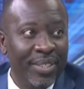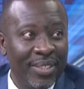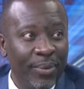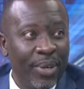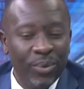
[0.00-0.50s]
is
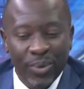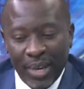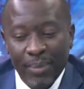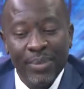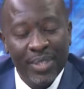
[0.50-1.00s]
the one who
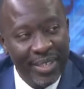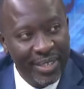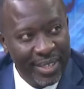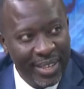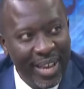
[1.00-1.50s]
comes
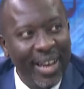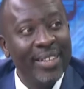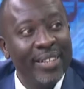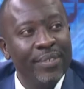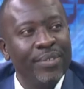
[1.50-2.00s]
in
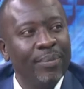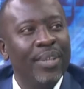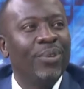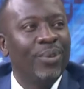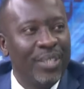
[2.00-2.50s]
and gives the
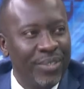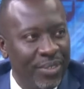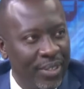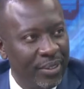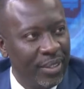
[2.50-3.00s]
medical
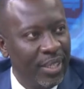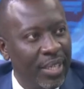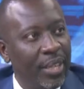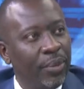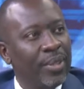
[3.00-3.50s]
history.
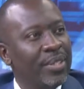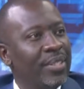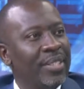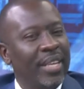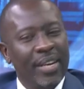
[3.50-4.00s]
In other words, they
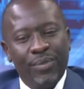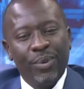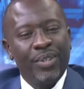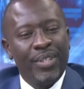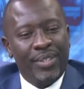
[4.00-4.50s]
say, I've
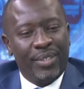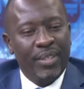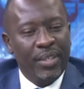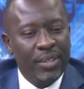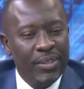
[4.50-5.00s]
got these
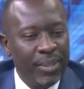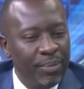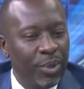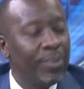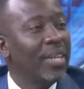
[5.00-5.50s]

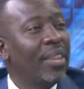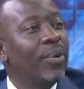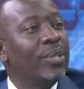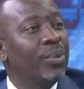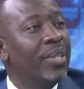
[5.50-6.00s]
symptoms, in other
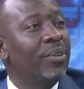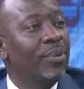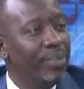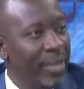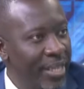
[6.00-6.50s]
words, what they're
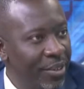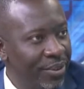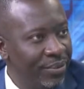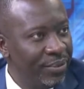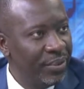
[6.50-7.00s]
complaining
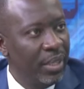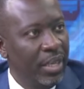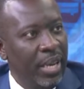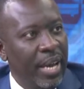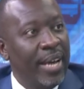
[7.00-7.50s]
of.
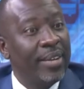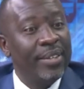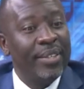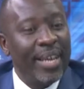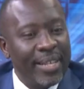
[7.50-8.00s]
And
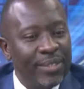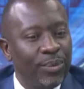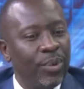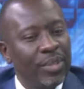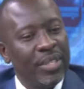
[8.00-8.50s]
that is
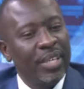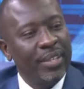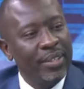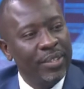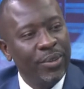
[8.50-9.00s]
what
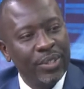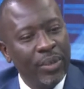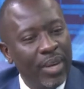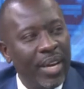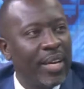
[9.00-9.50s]
the doctor
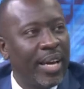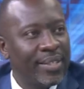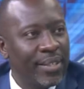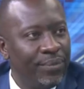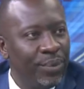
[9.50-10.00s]
will
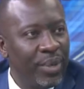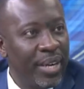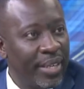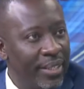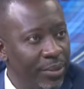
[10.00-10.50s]
ask a few
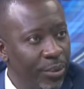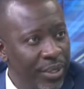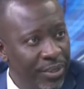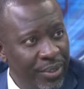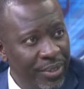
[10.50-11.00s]
directed
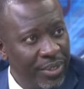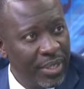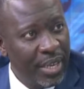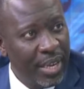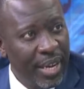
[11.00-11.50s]
questions.
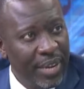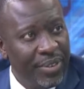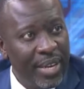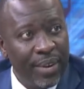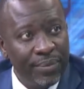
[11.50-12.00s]
And
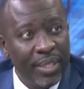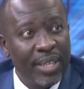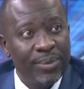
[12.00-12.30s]
thereafter, that's